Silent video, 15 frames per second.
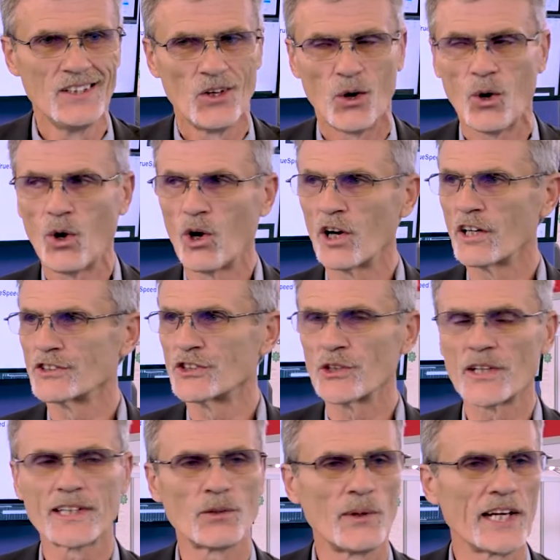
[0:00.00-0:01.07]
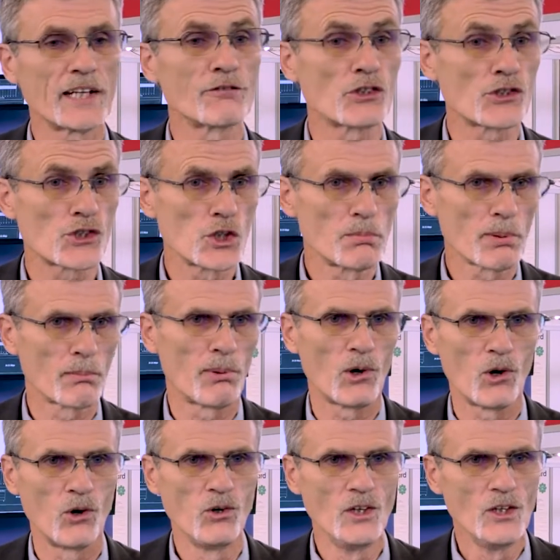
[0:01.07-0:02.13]
Or during the week of the Super
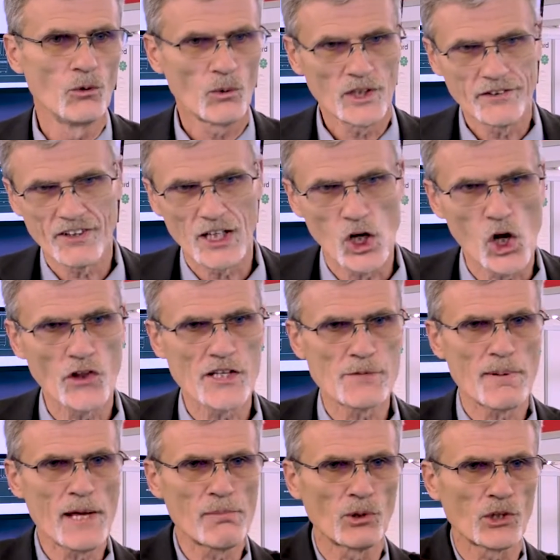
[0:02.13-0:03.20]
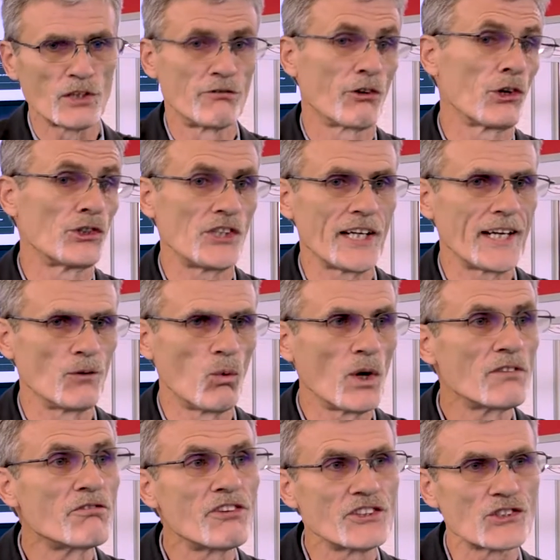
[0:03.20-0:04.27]
Bowl when you've got all these people converging in
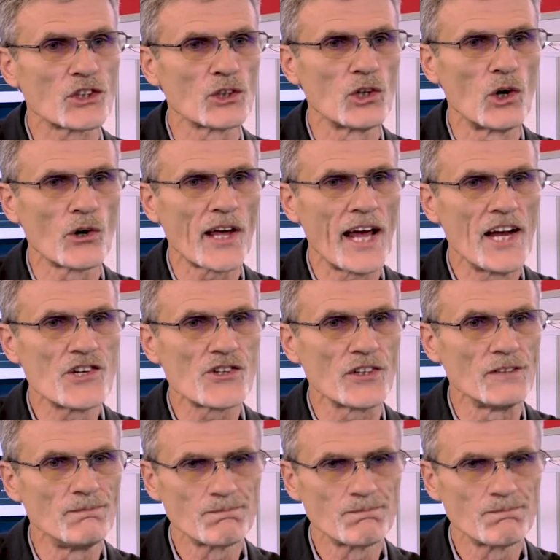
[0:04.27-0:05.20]
one physical location.